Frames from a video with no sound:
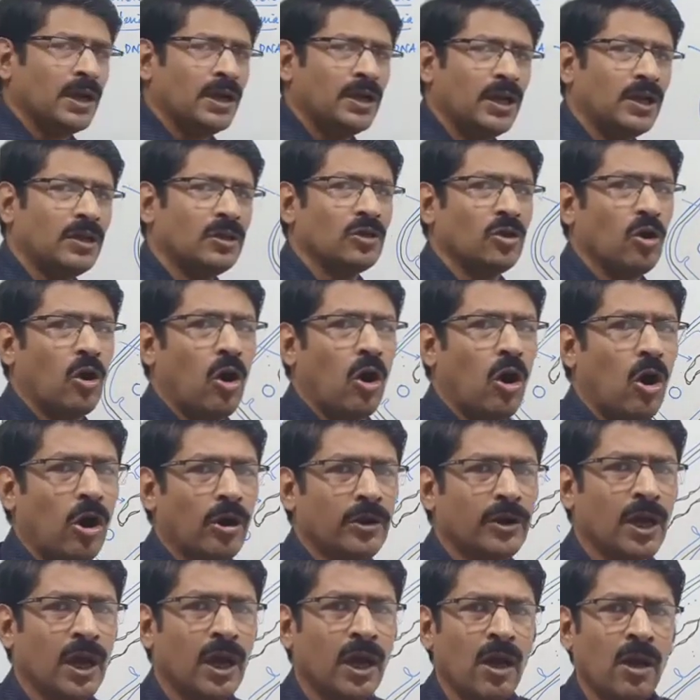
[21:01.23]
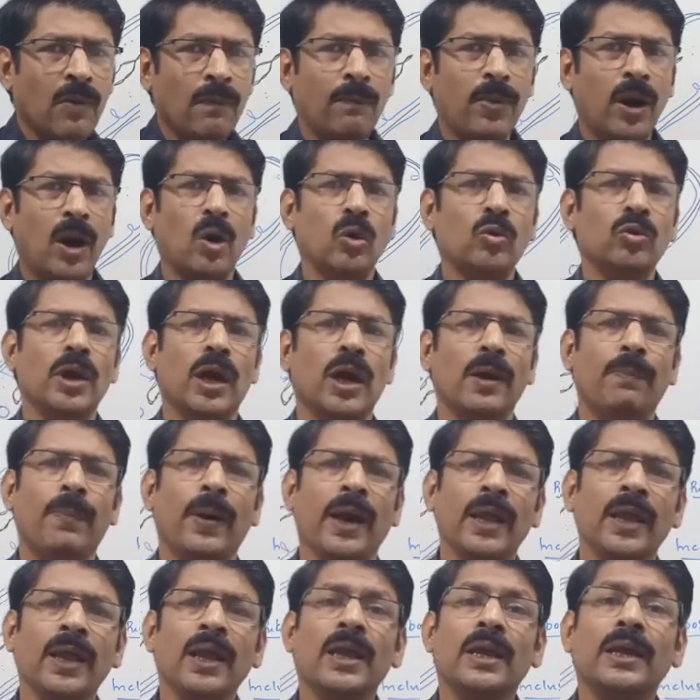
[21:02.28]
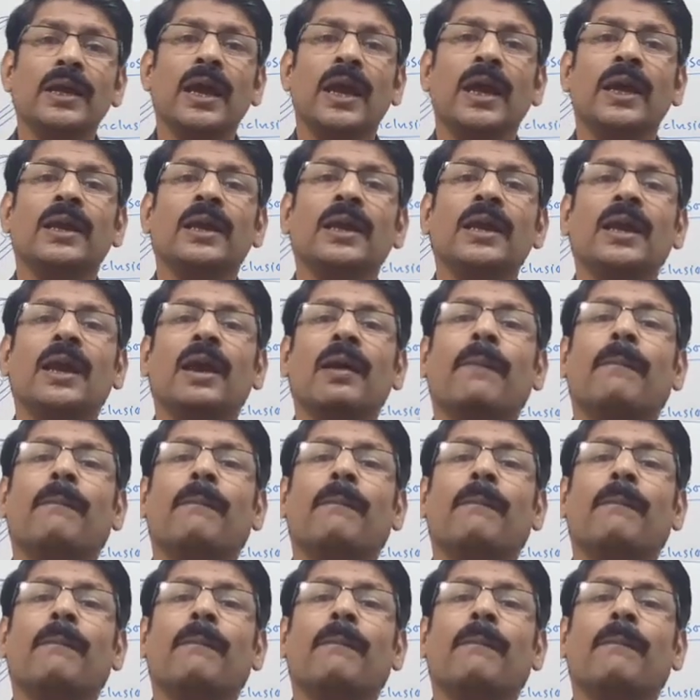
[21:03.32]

It is not bounded by any